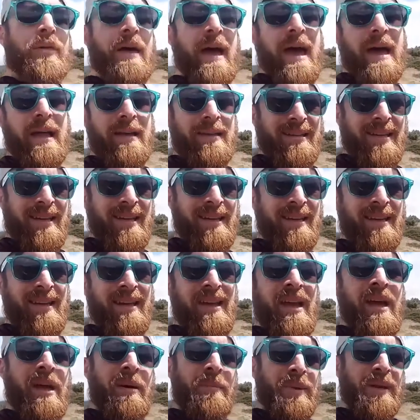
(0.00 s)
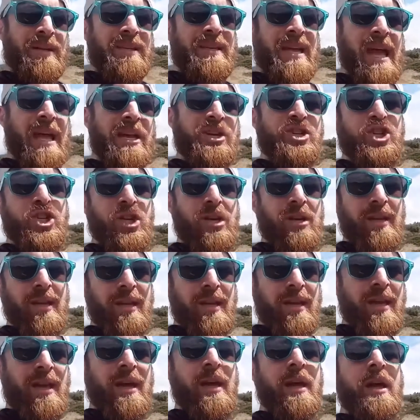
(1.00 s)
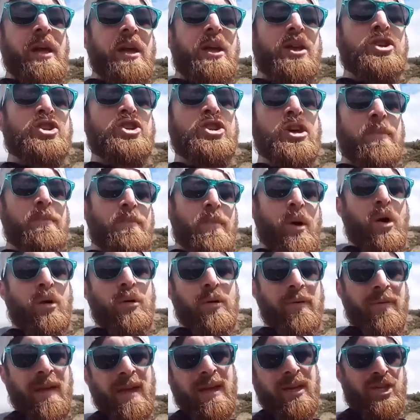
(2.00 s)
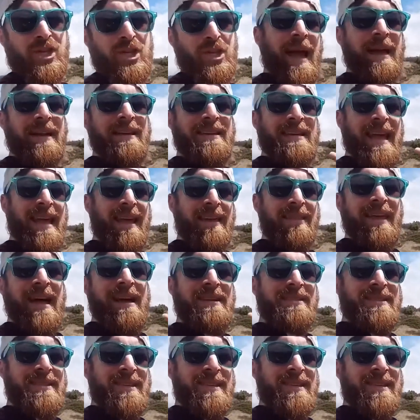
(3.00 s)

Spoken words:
that potentially to motivate you. And take that